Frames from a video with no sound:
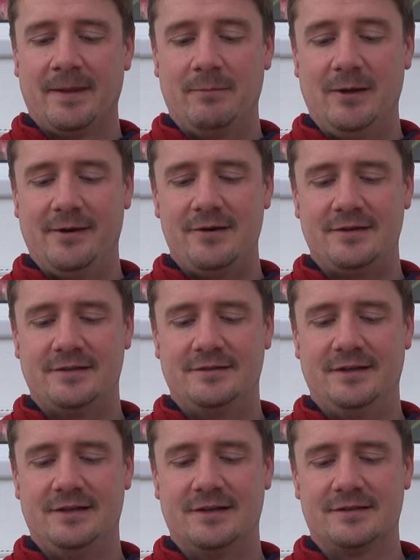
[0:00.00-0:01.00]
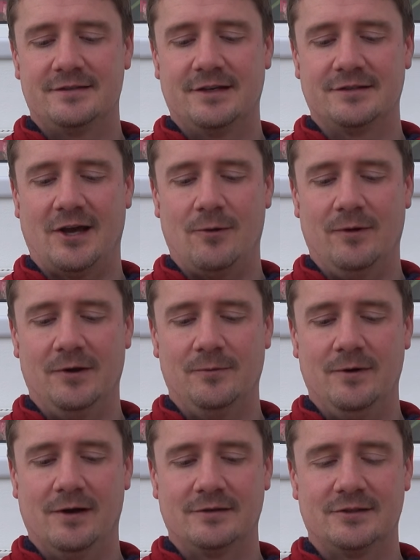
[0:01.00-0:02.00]
But it'd be interesting to see just how well it
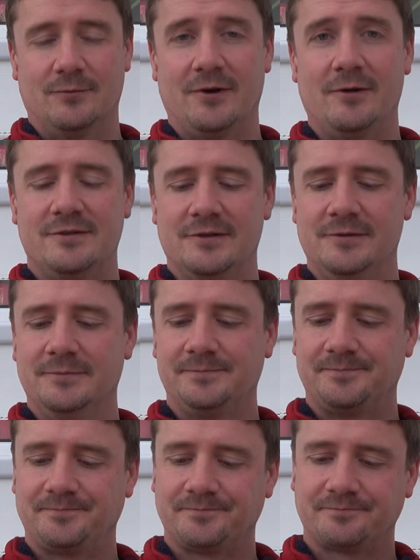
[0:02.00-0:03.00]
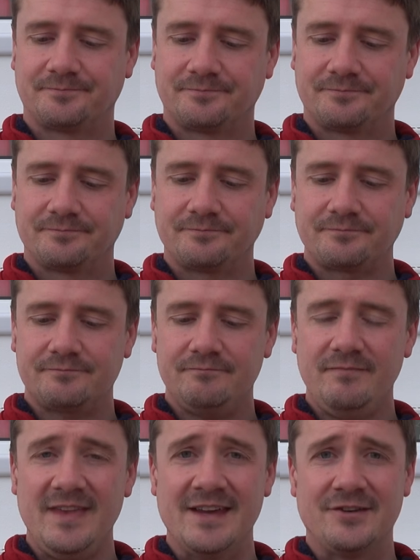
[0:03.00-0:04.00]
works. So what I'll do
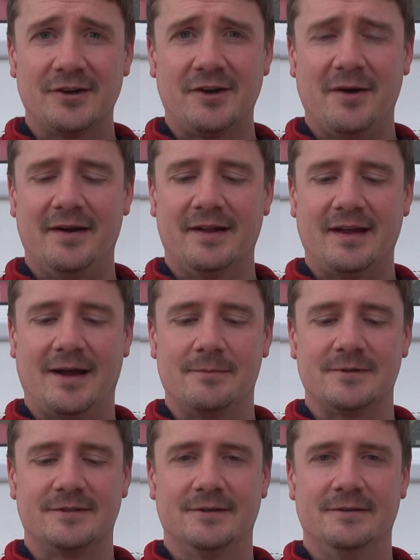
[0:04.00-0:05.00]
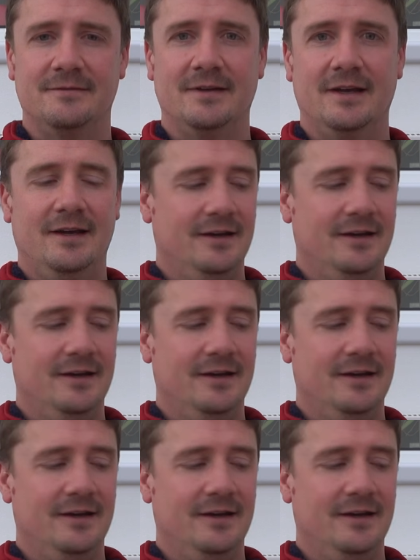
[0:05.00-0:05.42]
is I'll go out in a camp soon.